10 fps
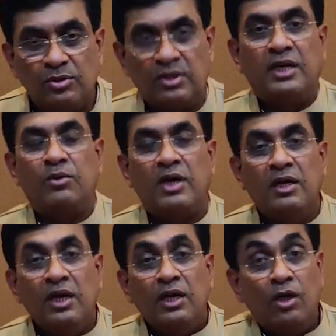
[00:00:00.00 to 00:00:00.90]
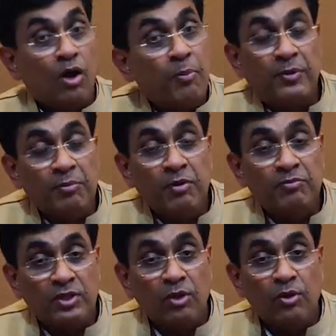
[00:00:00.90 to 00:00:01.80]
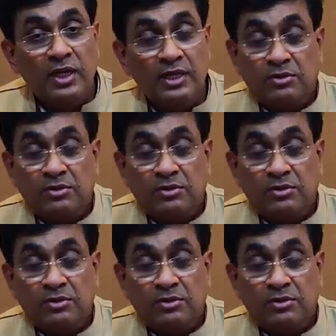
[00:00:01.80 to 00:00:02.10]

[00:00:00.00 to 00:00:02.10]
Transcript: so that you get your optimum for the whole day.